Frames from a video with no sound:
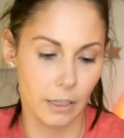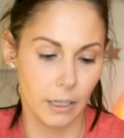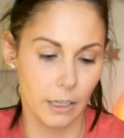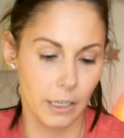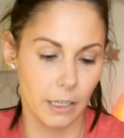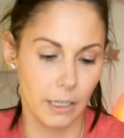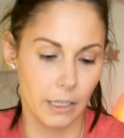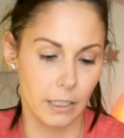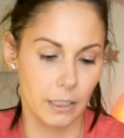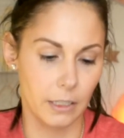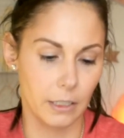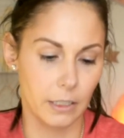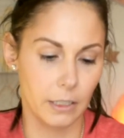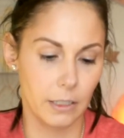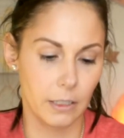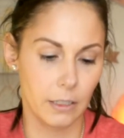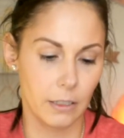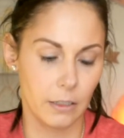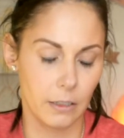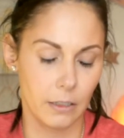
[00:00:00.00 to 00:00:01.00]

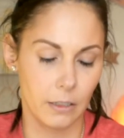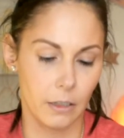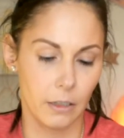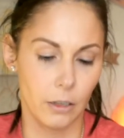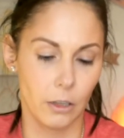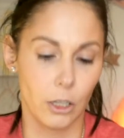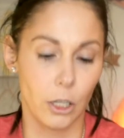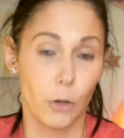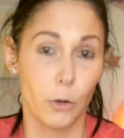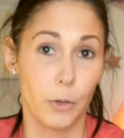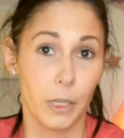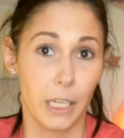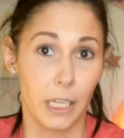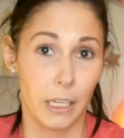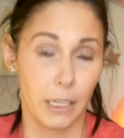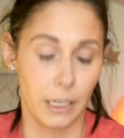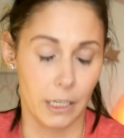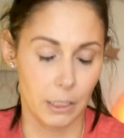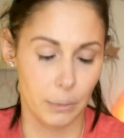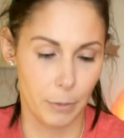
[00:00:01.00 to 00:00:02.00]
as
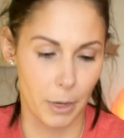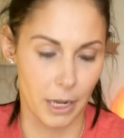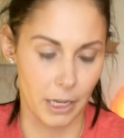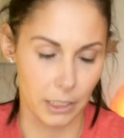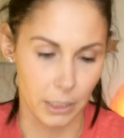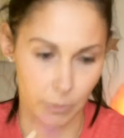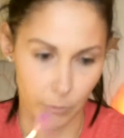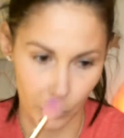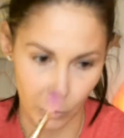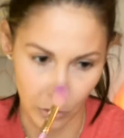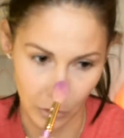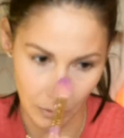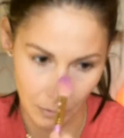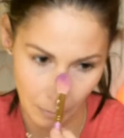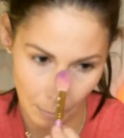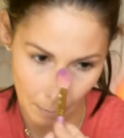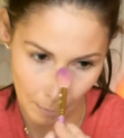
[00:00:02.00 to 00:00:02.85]
low-key as possible.